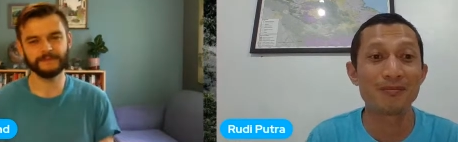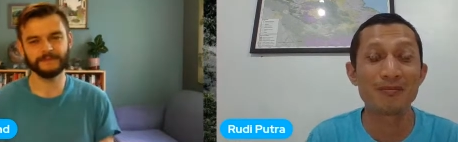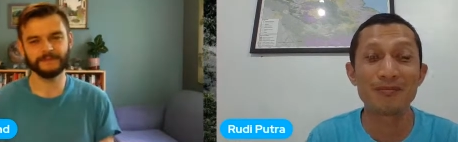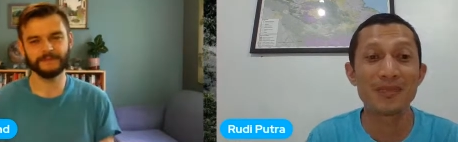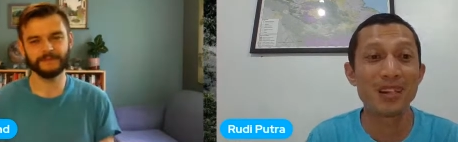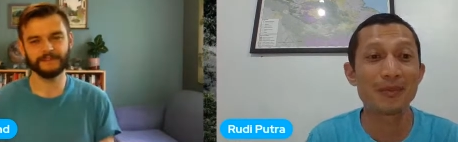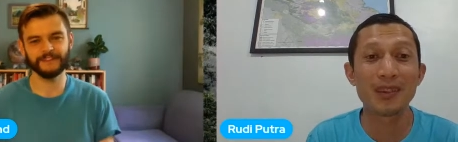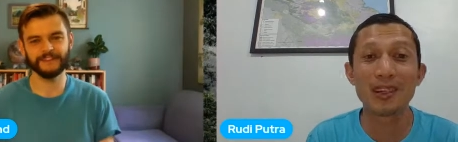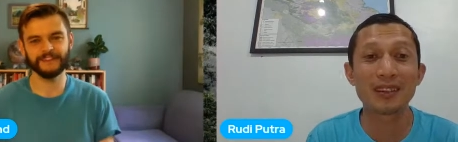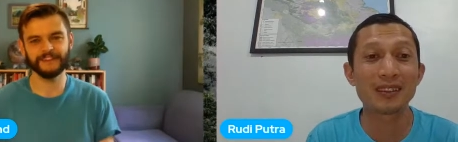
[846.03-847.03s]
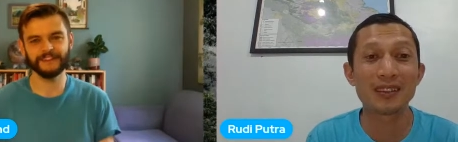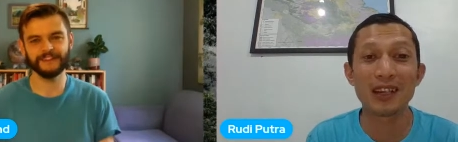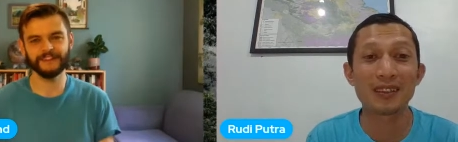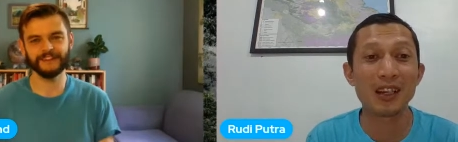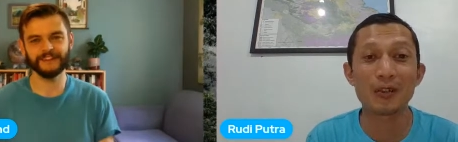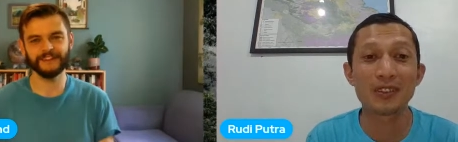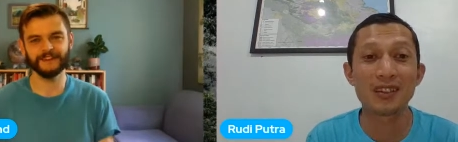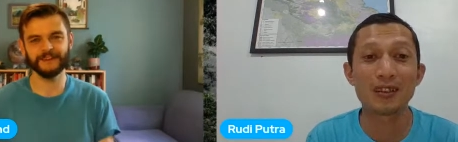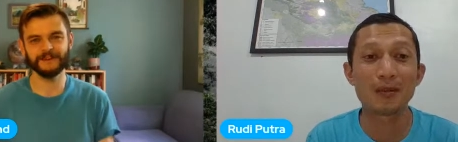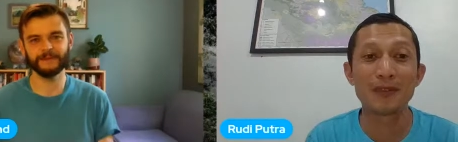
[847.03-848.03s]
Speaker 1: maybe ten
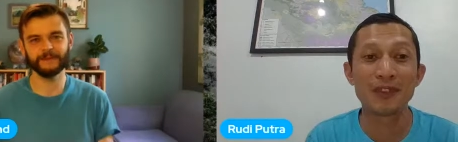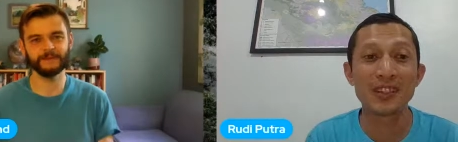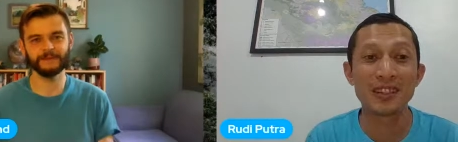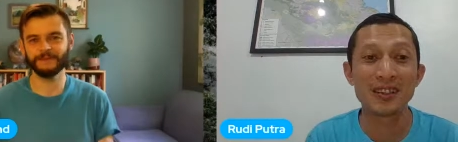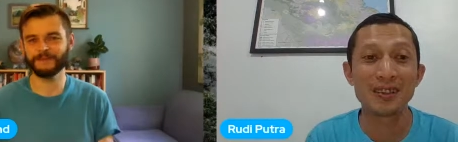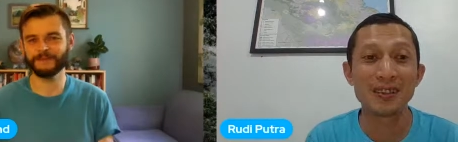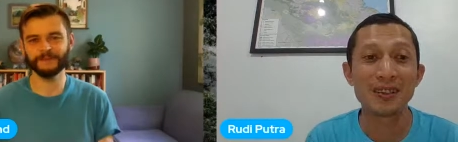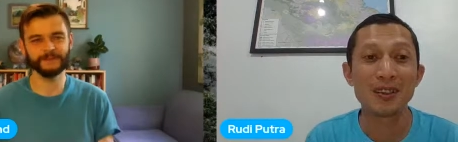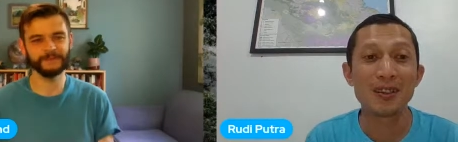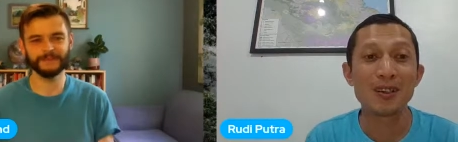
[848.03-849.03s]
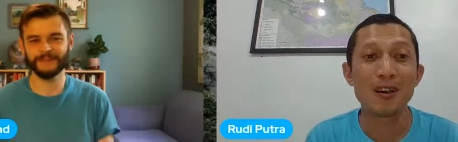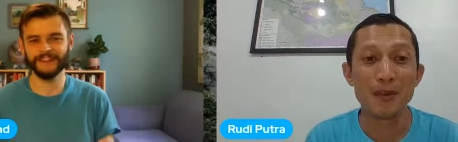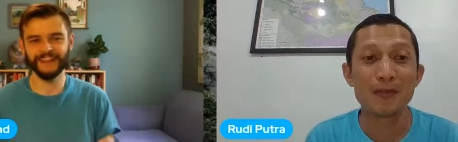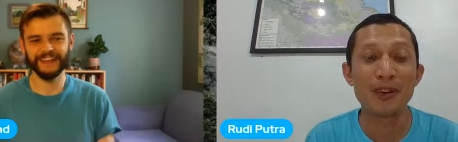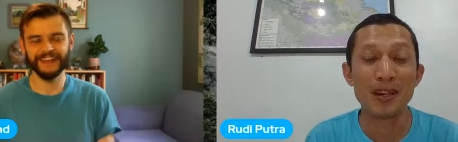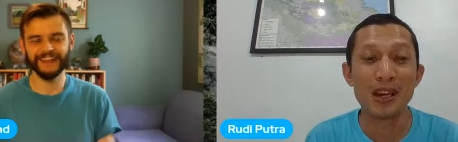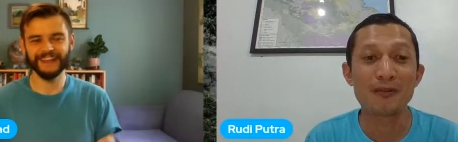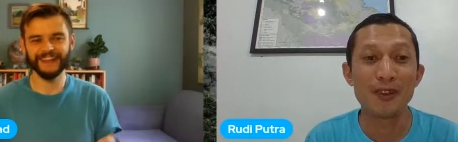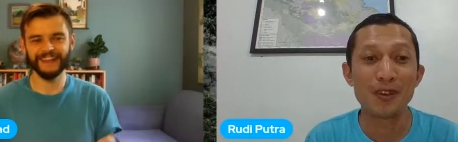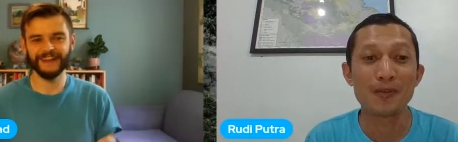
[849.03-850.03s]
thousand of the feature of the
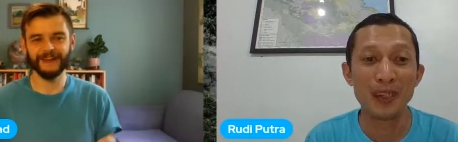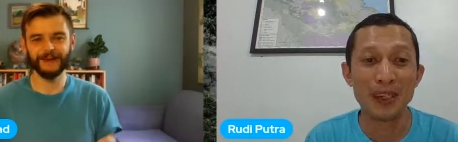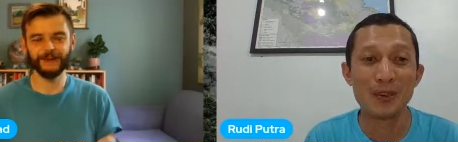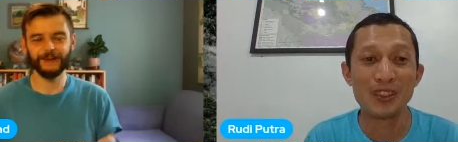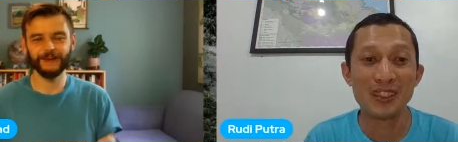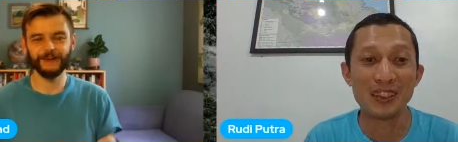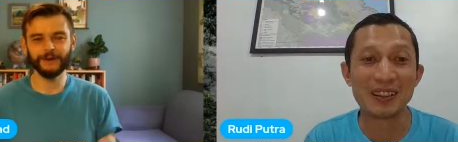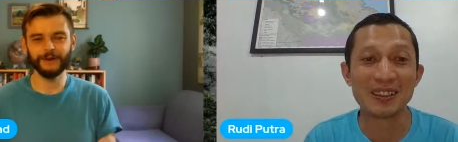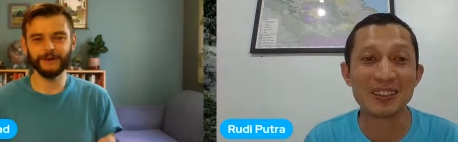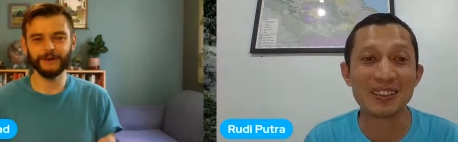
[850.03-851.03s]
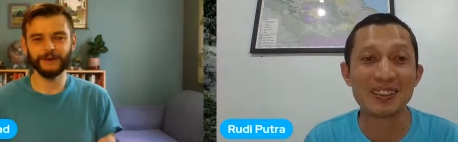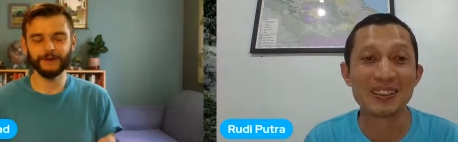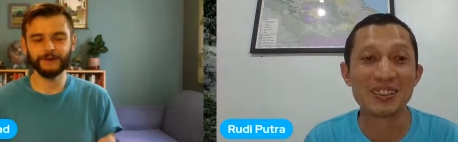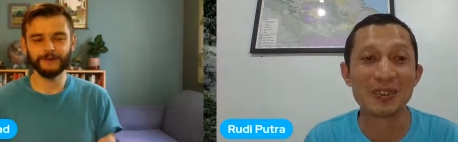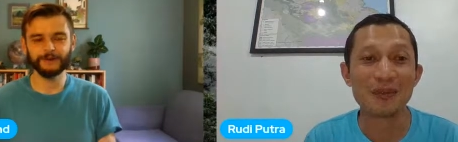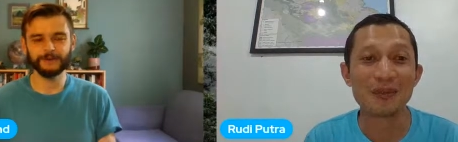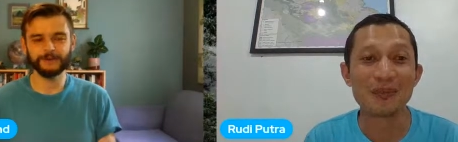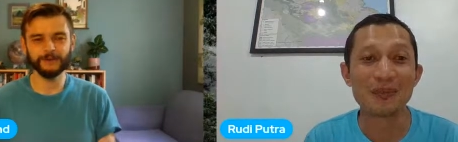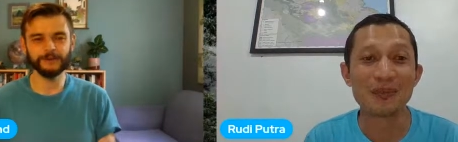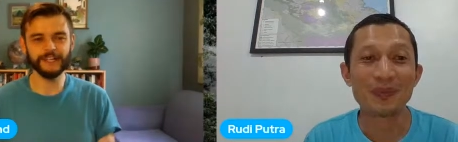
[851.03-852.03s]
wildlife from the Leuser.
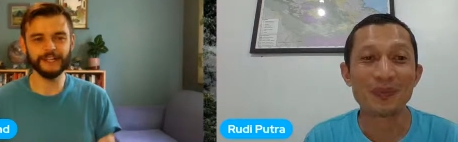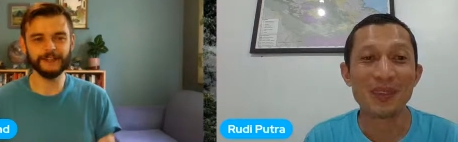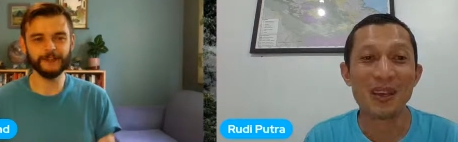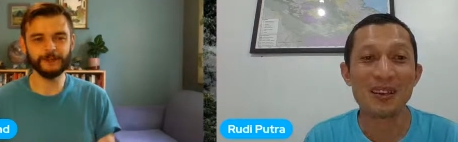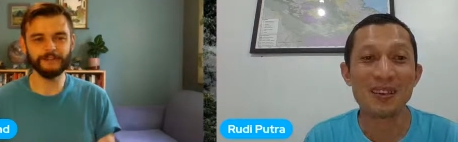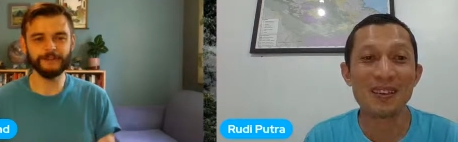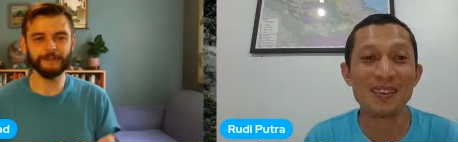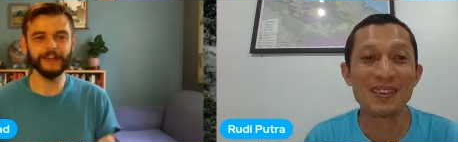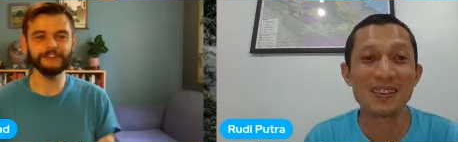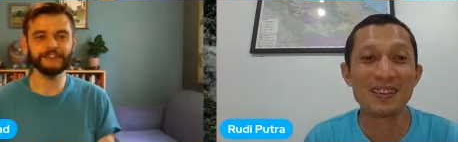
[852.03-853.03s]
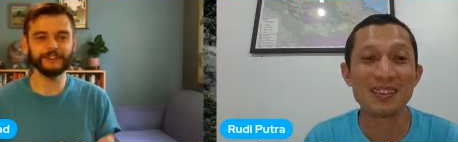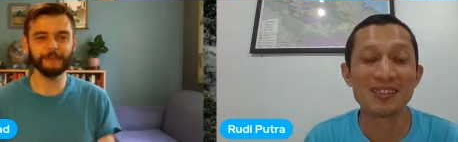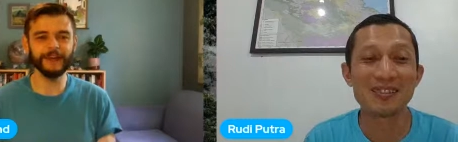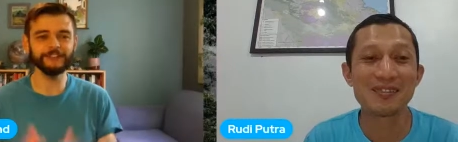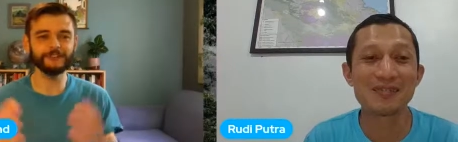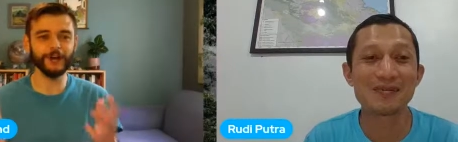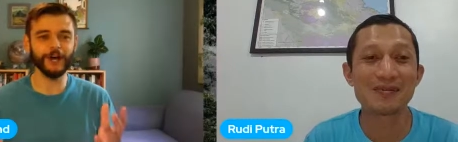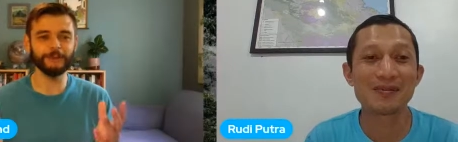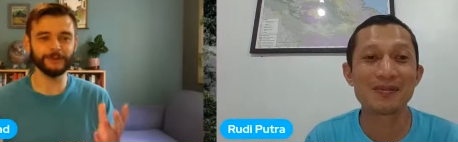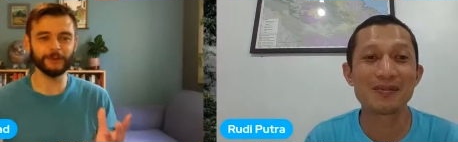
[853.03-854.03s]
Speaker 2: Rudi, you have the best the best
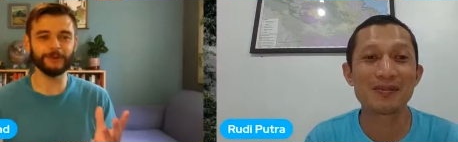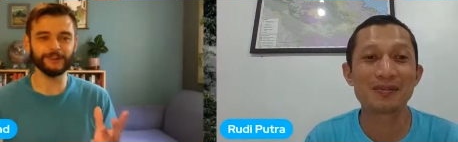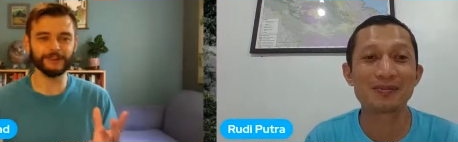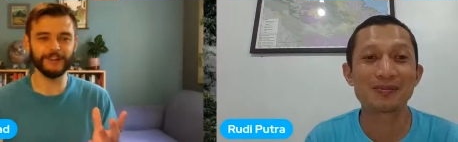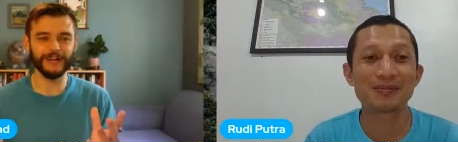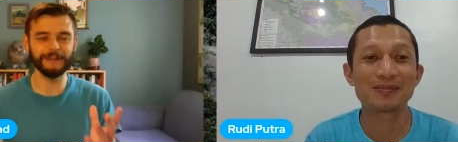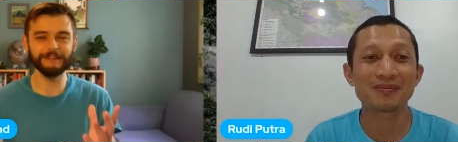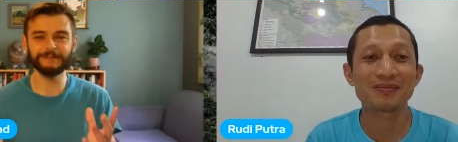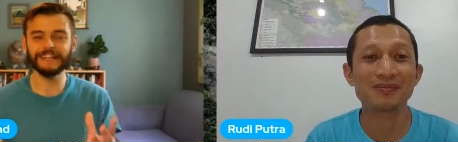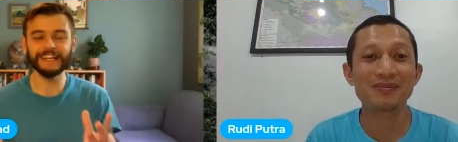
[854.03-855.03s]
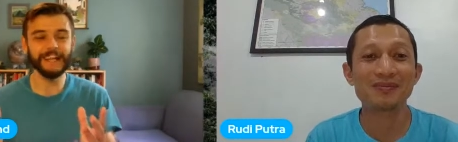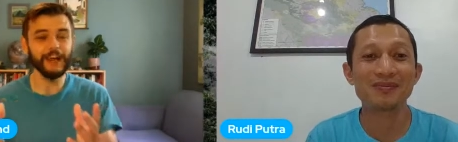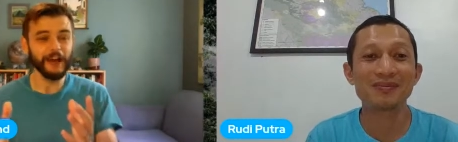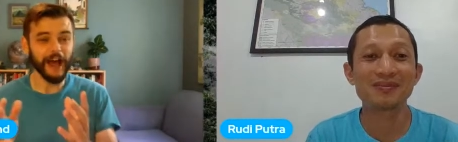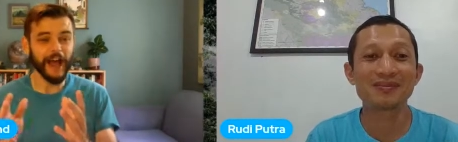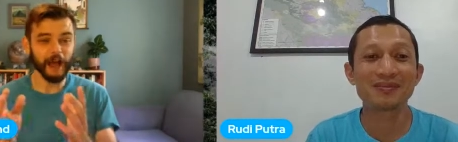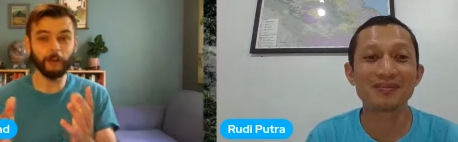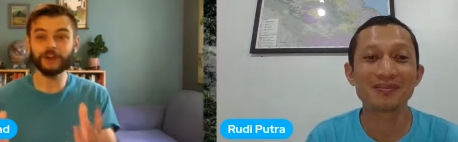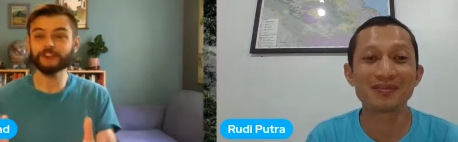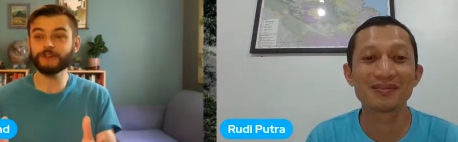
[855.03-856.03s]
job in the world. I mean, really, I,
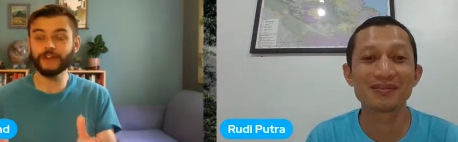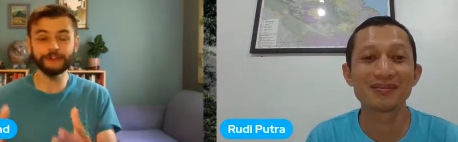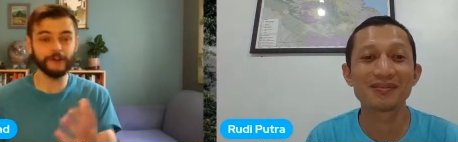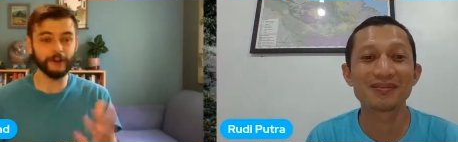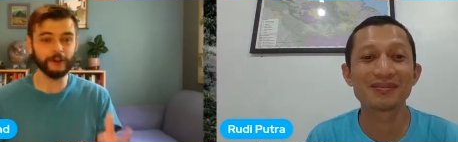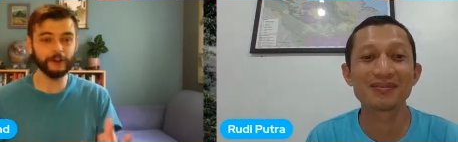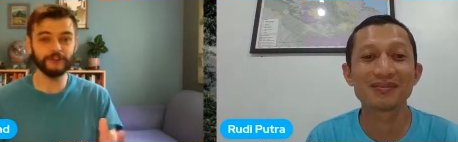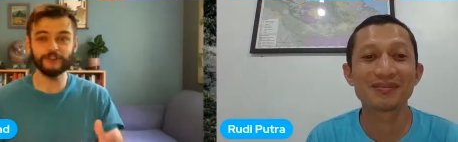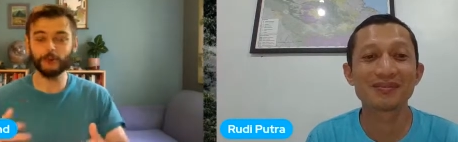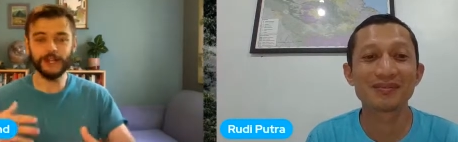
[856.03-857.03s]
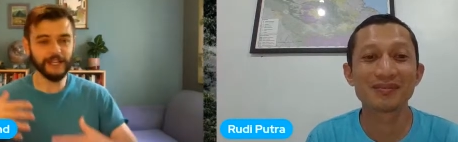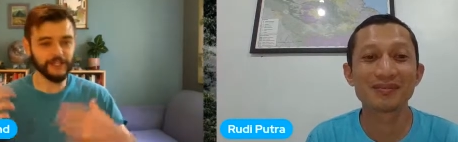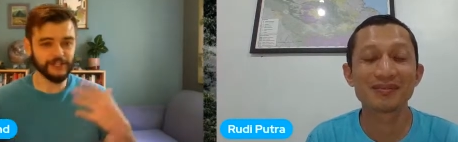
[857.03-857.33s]
I want to stress for our students. So we get the